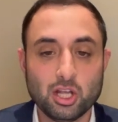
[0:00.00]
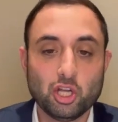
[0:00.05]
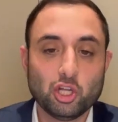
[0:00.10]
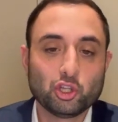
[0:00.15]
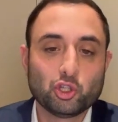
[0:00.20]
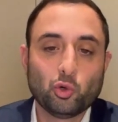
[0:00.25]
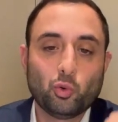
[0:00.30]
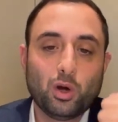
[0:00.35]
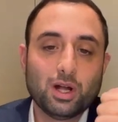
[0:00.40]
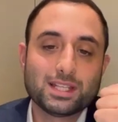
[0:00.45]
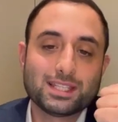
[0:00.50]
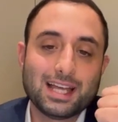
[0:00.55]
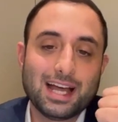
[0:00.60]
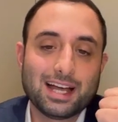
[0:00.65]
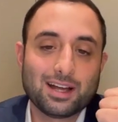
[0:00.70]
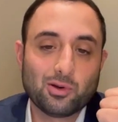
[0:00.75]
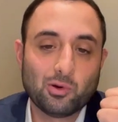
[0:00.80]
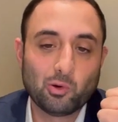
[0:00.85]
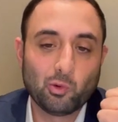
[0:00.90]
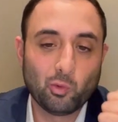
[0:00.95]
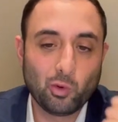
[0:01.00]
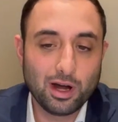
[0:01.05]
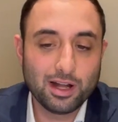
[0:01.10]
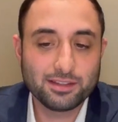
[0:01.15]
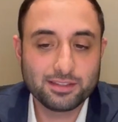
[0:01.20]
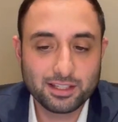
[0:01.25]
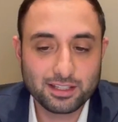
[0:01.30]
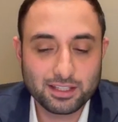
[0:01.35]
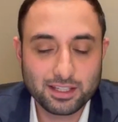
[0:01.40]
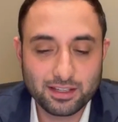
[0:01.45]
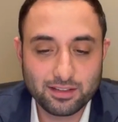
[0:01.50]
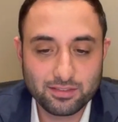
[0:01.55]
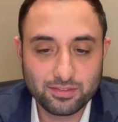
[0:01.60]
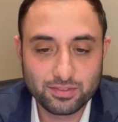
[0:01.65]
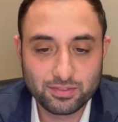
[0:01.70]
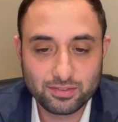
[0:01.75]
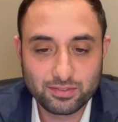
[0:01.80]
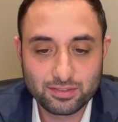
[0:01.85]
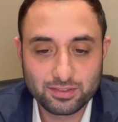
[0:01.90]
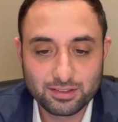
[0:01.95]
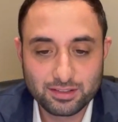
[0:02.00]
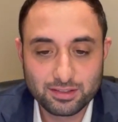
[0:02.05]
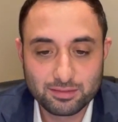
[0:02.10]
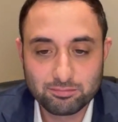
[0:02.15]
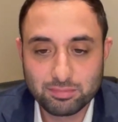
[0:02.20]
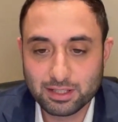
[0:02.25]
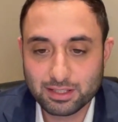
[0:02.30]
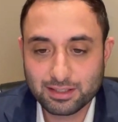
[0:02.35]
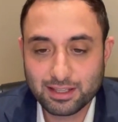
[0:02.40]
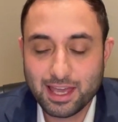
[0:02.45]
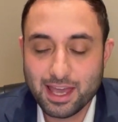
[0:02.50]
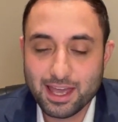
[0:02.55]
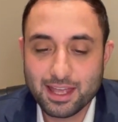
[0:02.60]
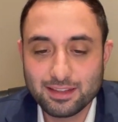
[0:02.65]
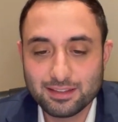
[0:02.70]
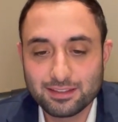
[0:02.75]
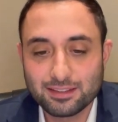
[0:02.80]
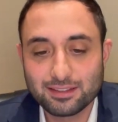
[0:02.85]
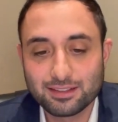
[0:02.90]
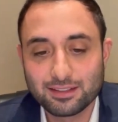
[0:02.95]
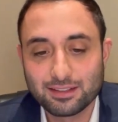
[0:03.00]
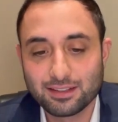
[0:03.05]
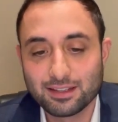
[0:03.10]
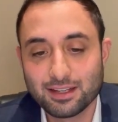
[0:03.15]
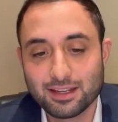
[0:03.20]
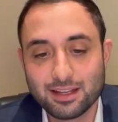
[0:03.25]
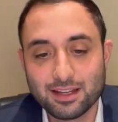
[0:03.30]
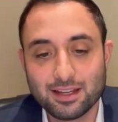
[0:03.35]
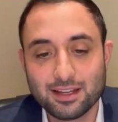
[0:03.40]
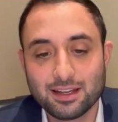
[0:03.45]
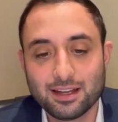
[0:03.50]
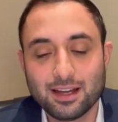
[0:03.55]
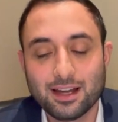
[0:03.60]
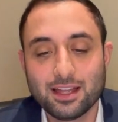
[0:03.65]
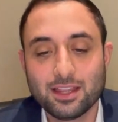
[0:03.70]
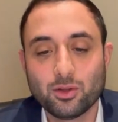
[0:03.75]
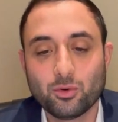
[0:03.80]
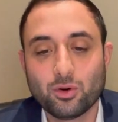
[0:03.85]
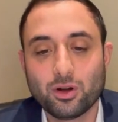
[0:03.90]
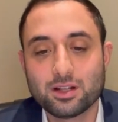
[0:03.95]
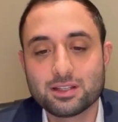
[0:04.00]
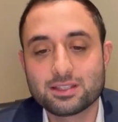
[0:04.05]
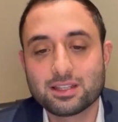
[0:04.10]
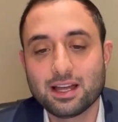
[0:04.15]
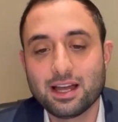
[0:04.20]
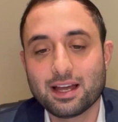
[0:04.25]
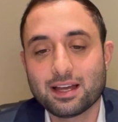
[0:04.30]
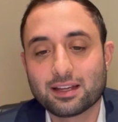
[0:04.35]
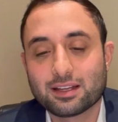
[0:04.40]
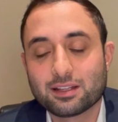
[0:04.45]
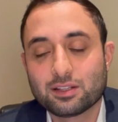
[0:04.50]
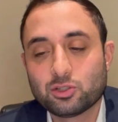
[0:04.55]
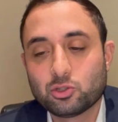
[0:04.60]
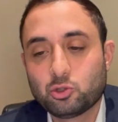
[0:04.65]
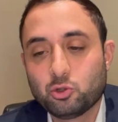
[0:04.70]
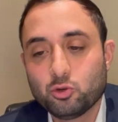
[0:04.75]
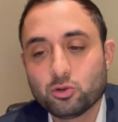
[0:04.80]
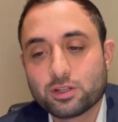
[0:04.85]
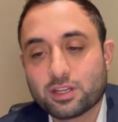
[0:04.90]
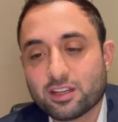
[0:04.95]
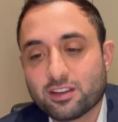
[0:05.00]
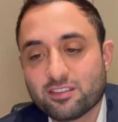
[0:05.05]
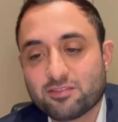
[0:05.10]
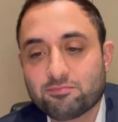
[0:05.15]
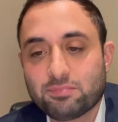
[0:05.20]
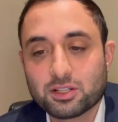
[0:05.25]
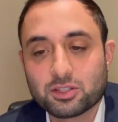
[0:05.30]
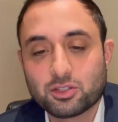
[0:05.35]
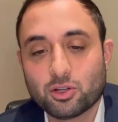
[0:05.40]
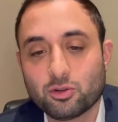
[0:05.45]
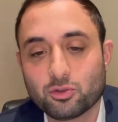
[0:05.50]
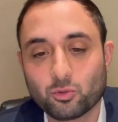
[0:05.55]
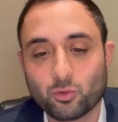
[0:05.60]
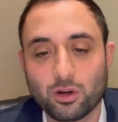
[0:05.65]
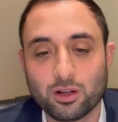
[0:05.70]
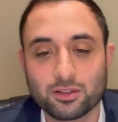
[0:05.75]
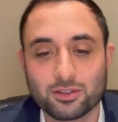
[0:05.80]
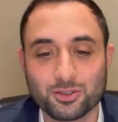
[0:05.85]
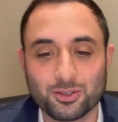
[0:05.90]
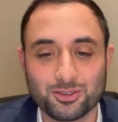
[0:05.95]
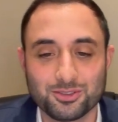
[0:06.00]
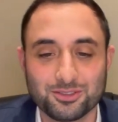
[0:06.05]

The ones that want to give but can't, and the ones that do give but don't want to.